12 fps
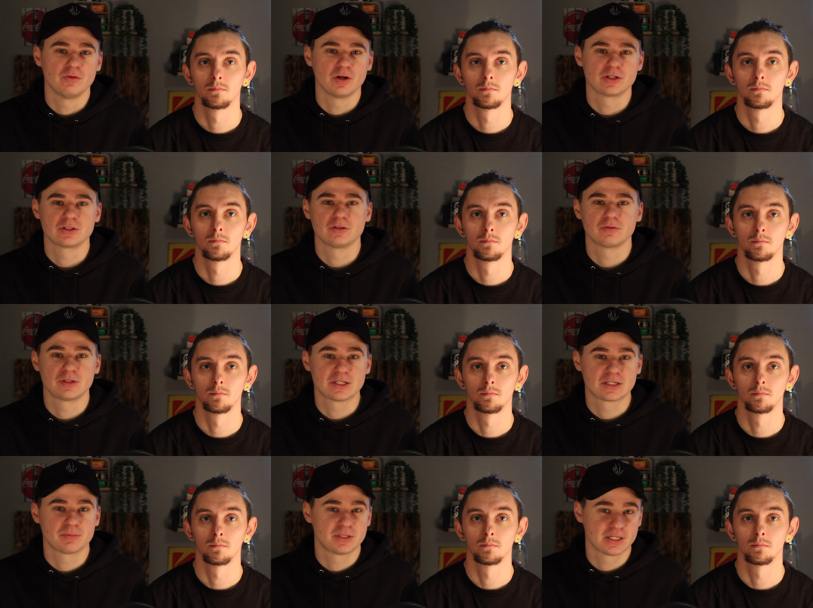Speaker 1: version of
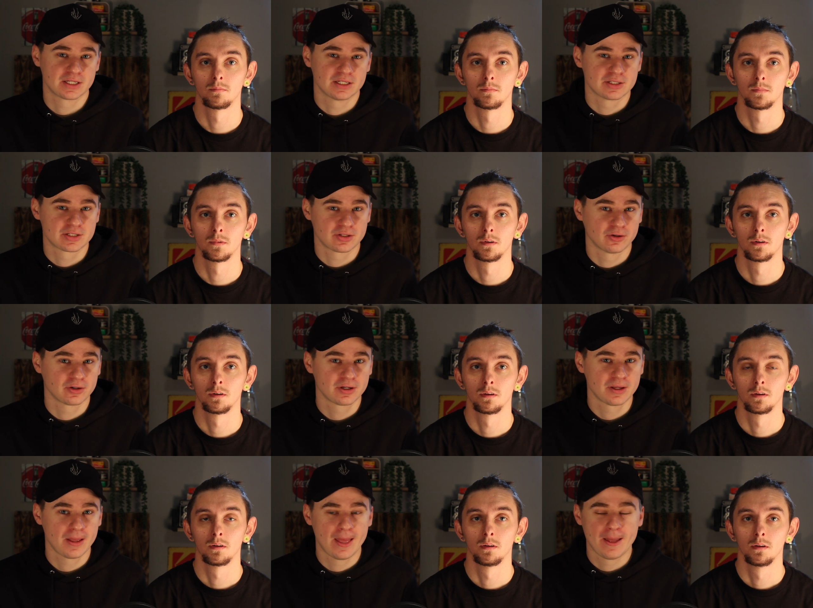this particular
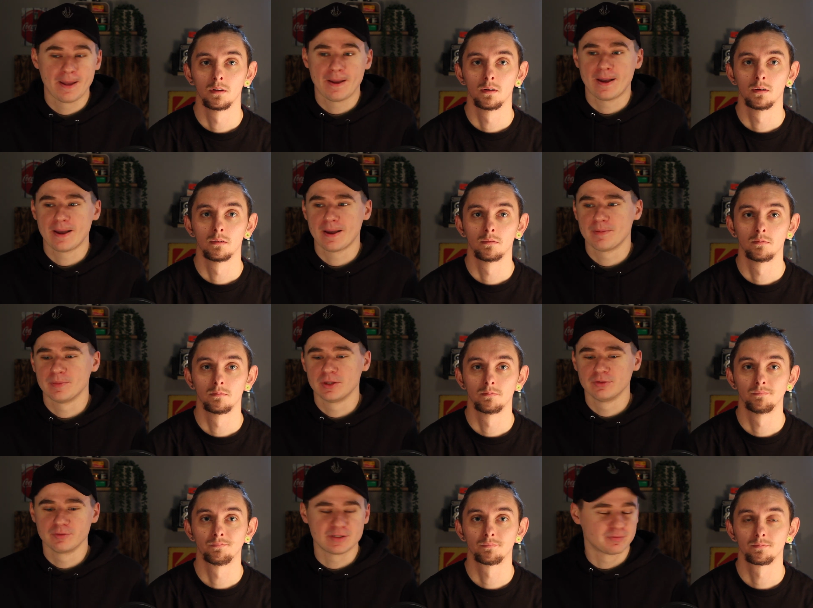stock. Um,
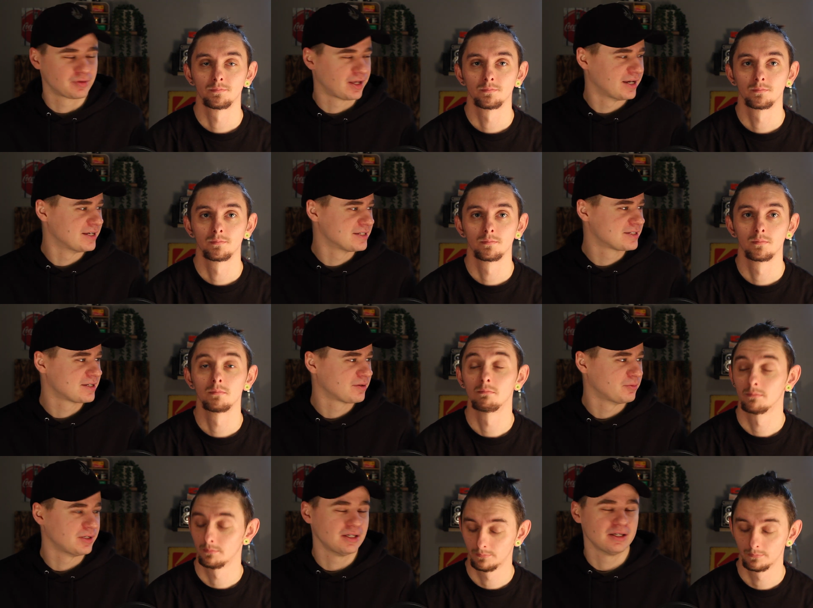the reason for that is
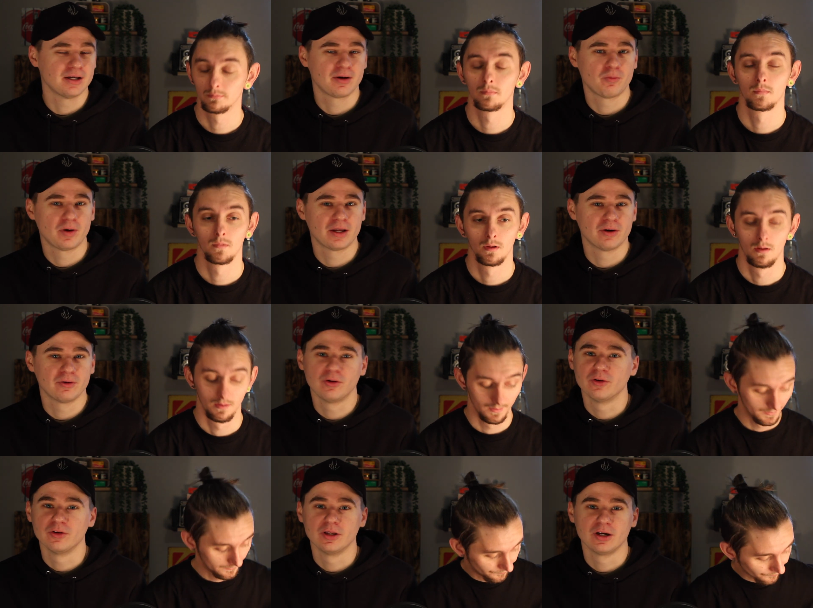we went out
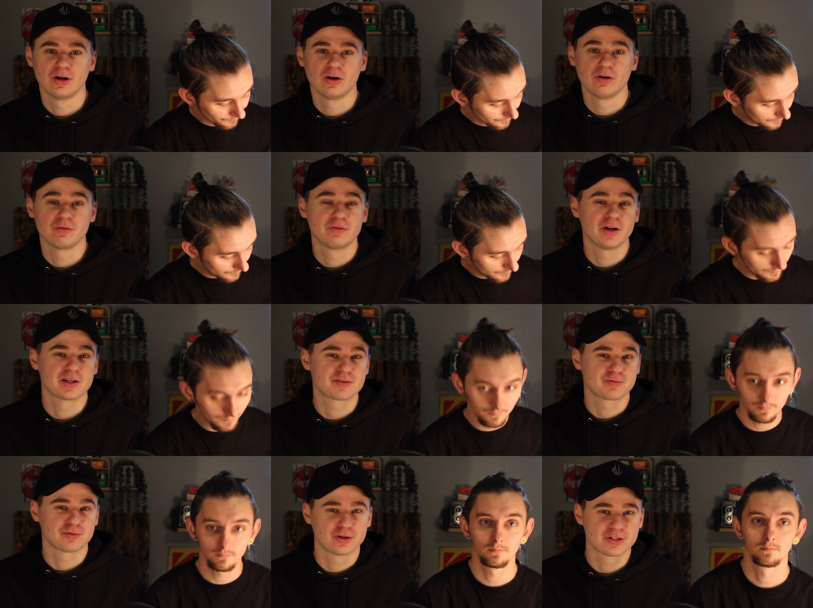on our first
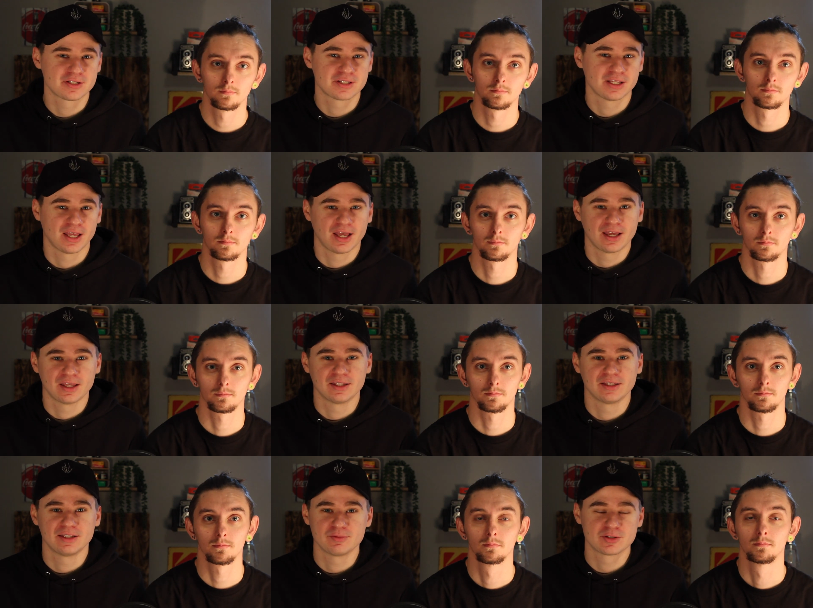frost
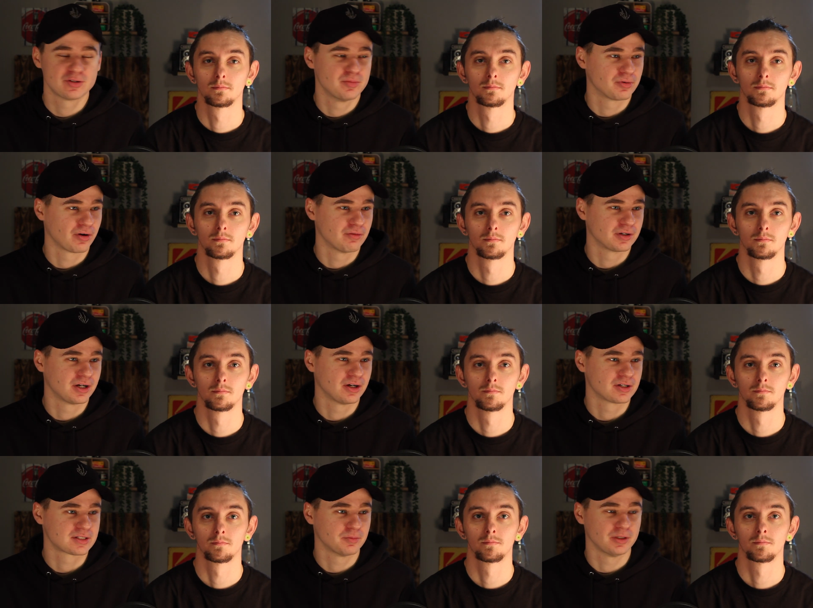and it was super
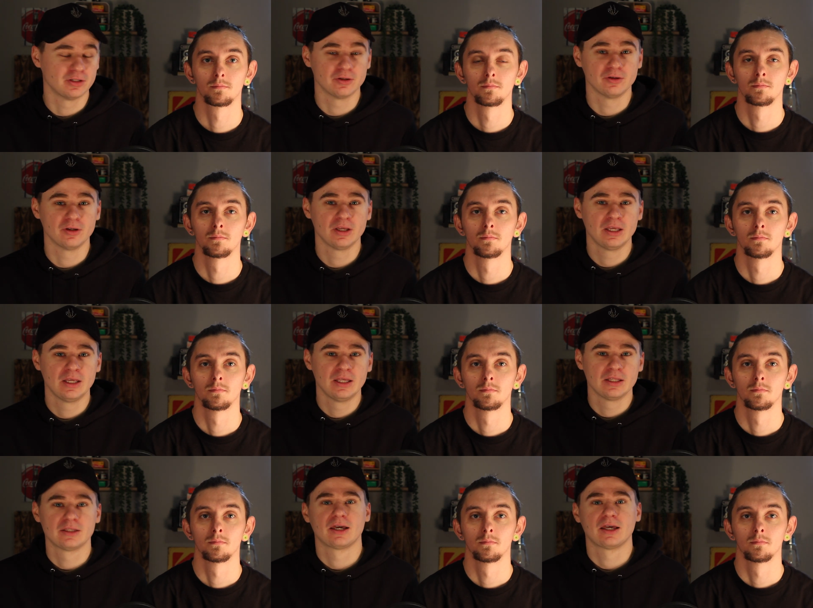overcast, and we knew
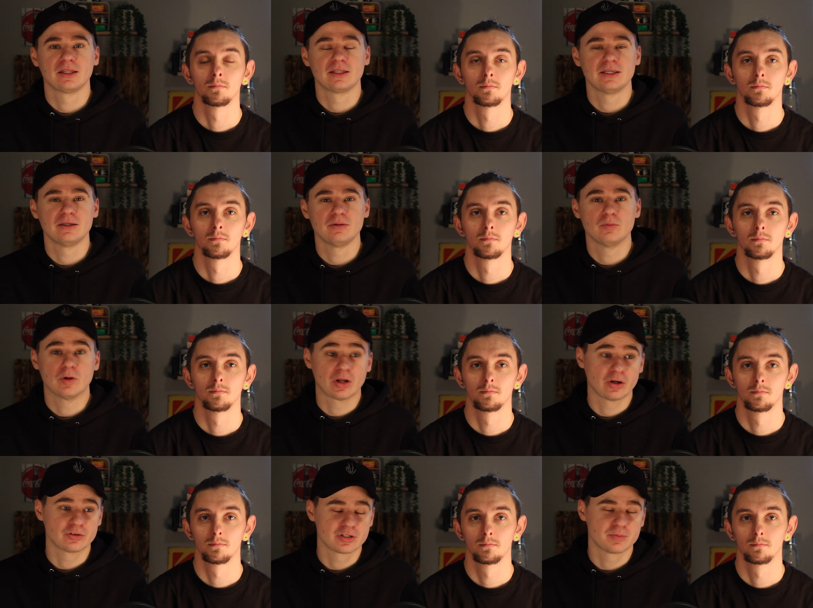that the
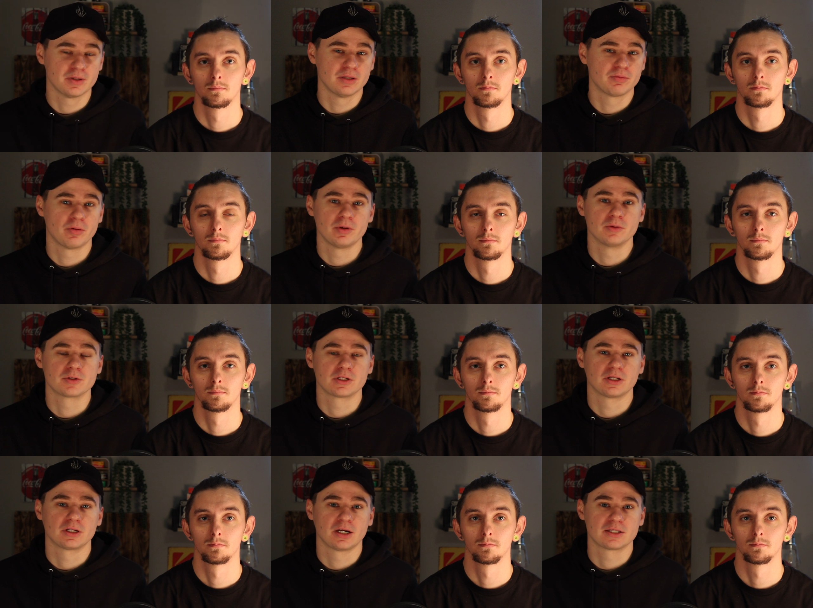100 speed probably
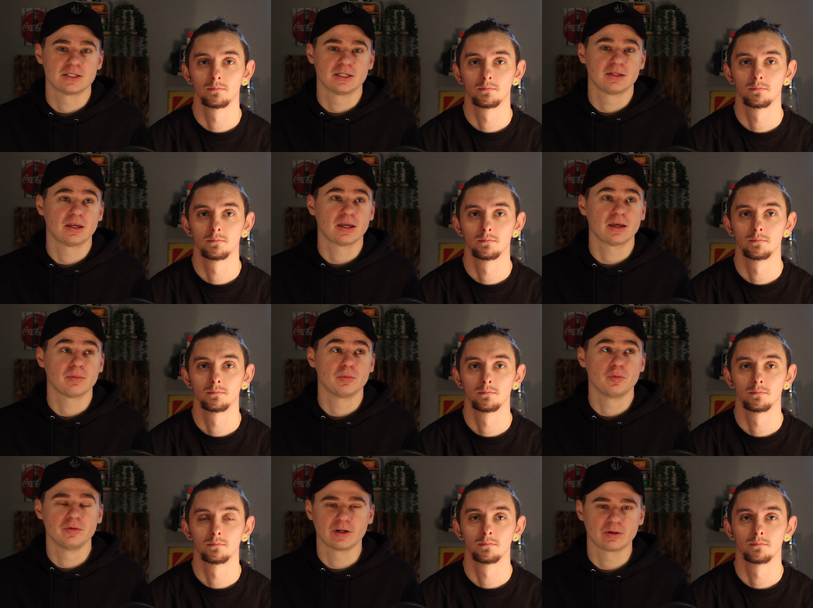wasn't going to cut it um,
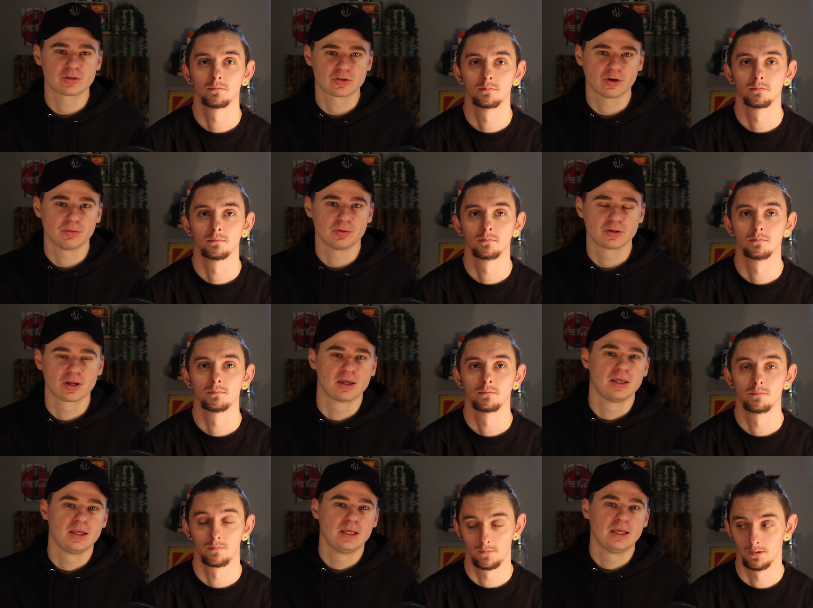without a tripod.
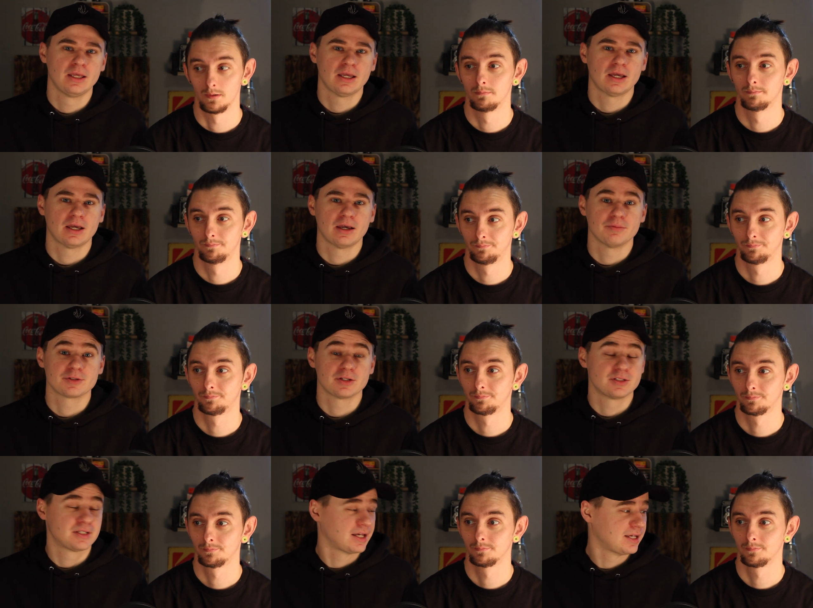Um, so
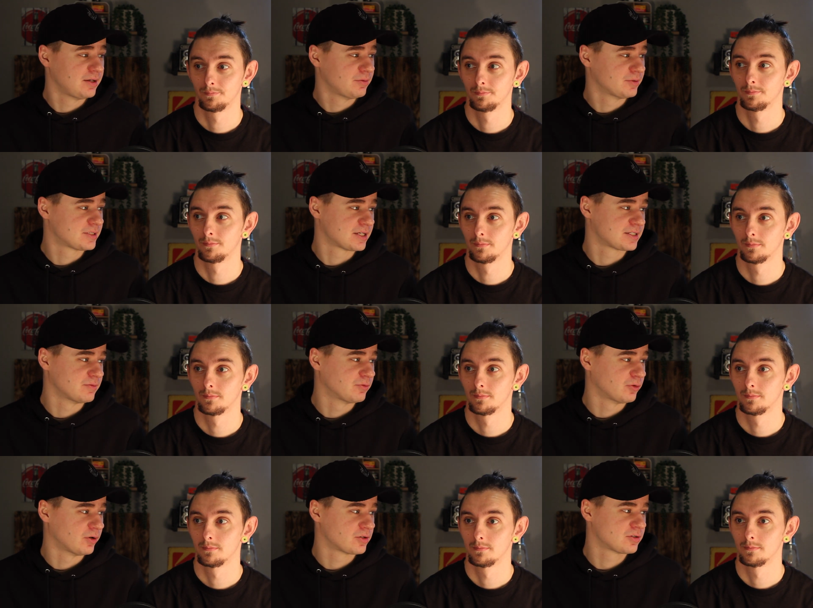today we're testing
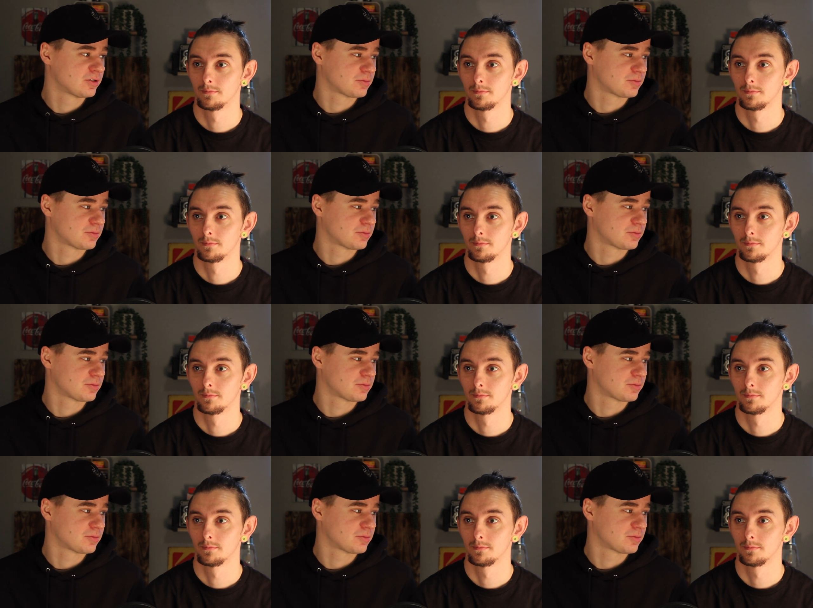400.